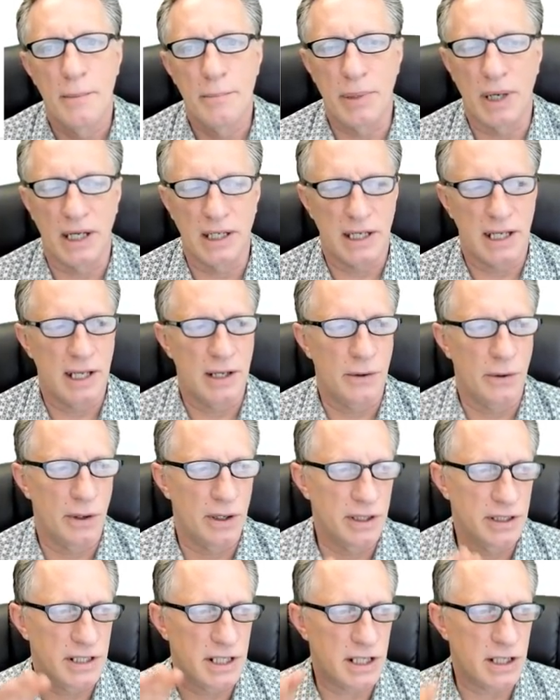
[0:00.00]
But in
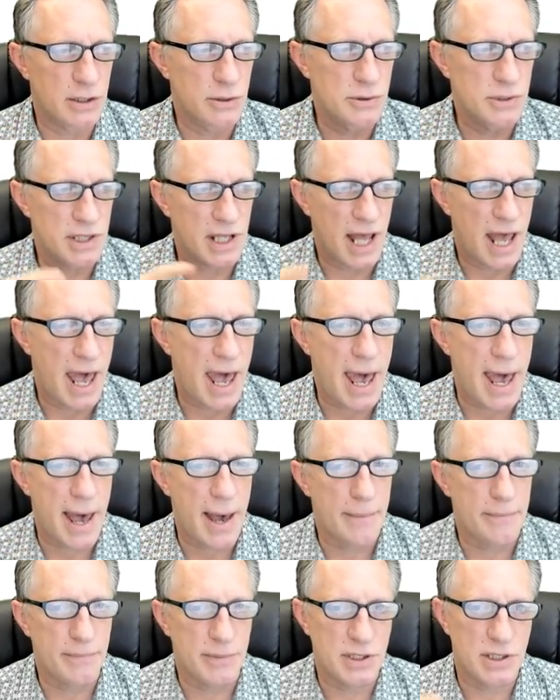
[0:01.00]
order to use the
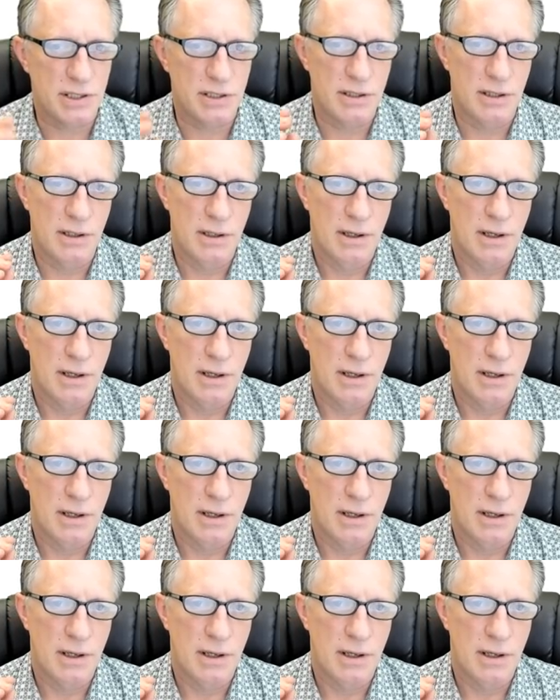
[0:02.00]
apps,